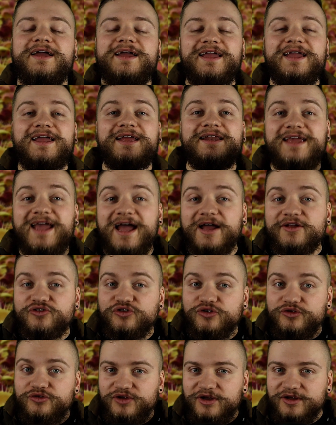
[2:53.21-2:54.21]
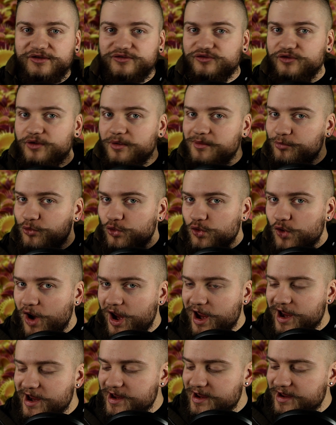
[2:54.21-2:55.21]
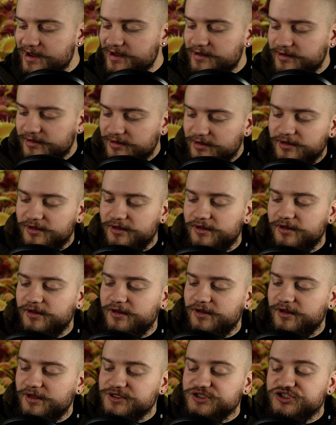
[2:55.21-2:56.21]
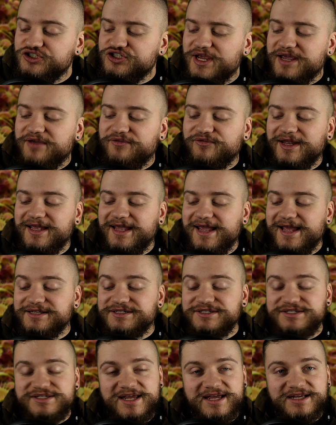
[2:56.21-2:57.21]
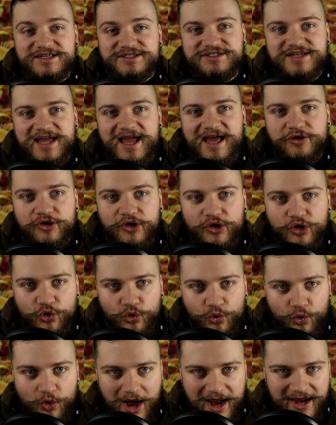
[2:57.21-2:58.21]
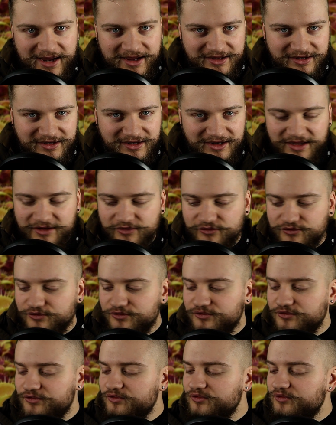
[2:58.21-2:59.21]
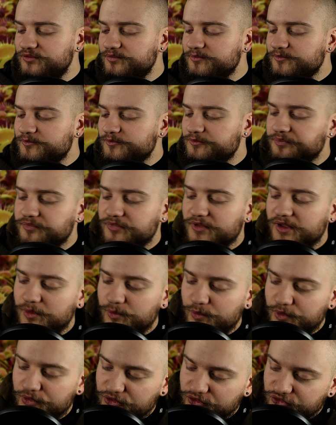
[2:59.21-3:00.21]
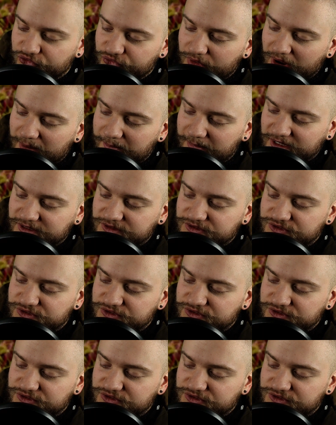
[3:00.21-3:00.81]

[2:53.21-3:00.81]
It catches its prey, chiefly insects and arachnids, with a trapping